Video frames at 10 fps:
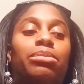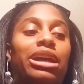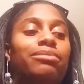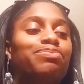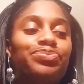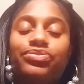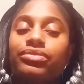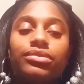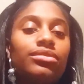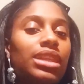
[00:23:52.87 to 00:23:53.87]
But
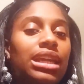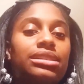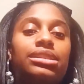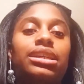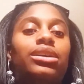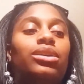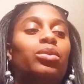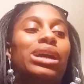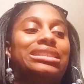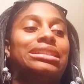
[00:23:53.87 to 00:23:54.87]
it
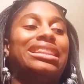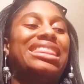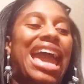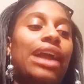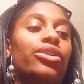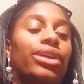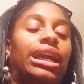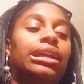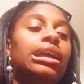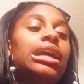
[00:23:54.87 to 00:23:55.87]
still wasn't that
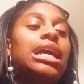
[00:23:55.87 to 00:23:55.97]
great.